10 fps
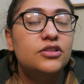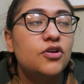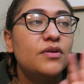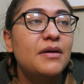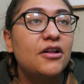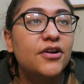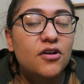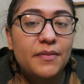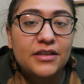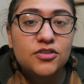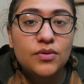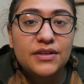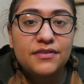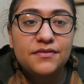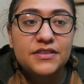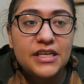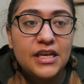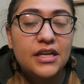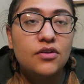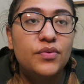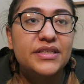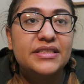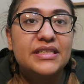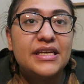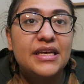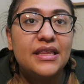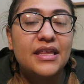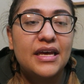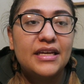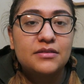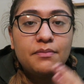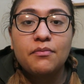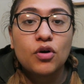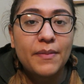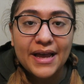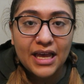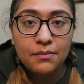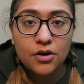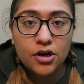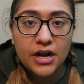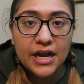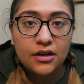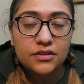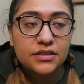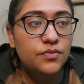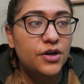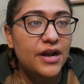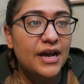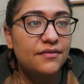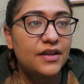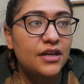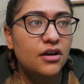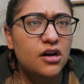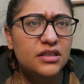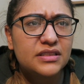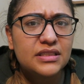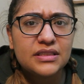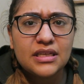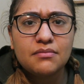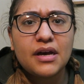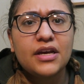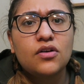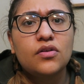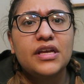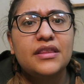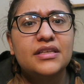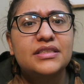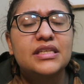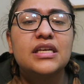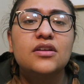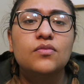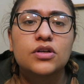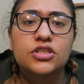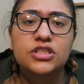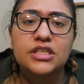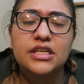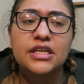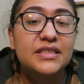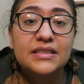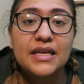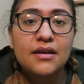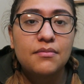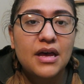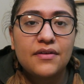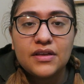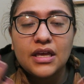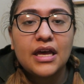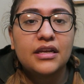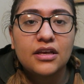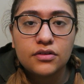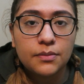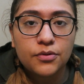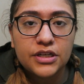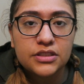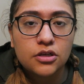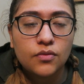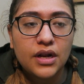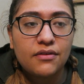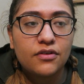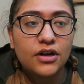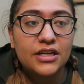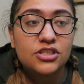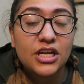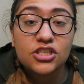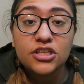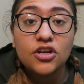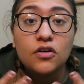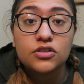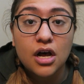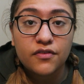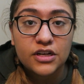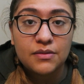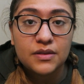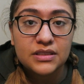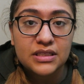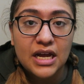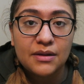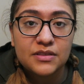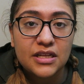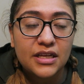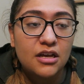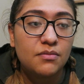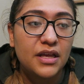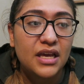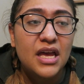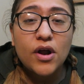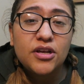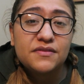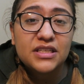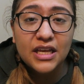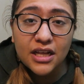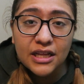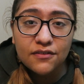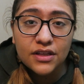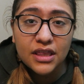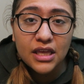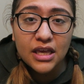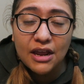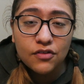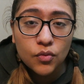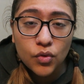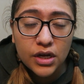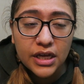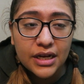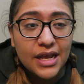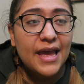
So with Mallory going back to 2015, we see that we're back at Murder House. We're having Constance and Michael in the scene where she sees him having had killed the priest or whatever, and she actually goes off on him this time, telling him like, why do you have to kill everyone?